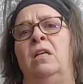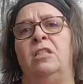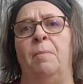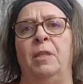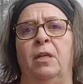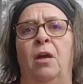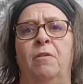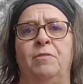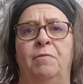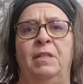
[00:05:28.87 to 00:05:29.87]
some of the
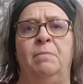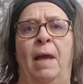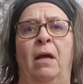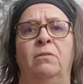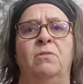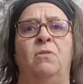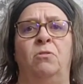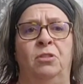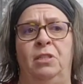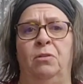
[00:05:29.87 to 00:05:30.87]
coves of these mountains
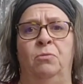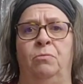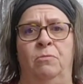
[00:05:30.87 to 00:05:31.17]
are still